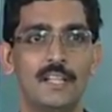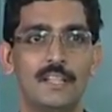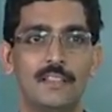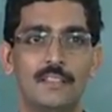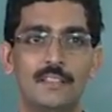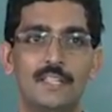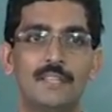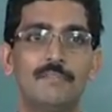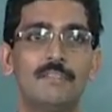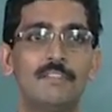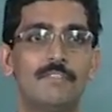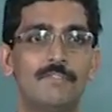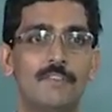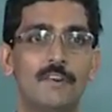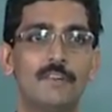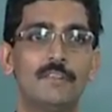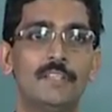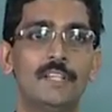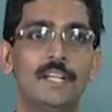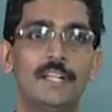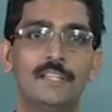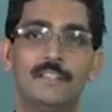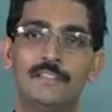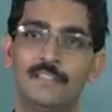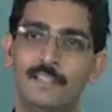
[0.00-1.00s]
Then we found
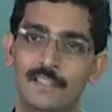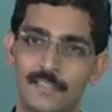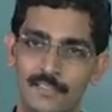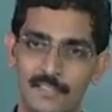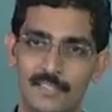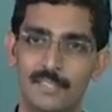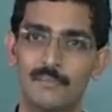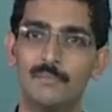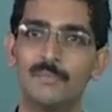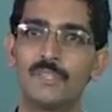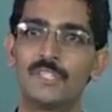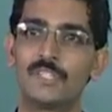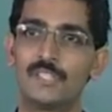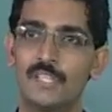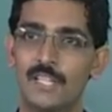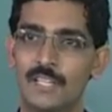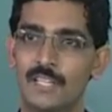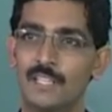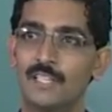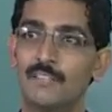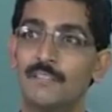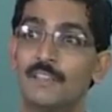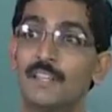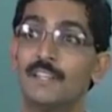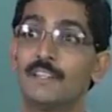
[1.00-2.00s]
that there is some mistake
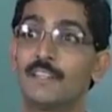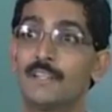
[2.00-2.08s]
in the way it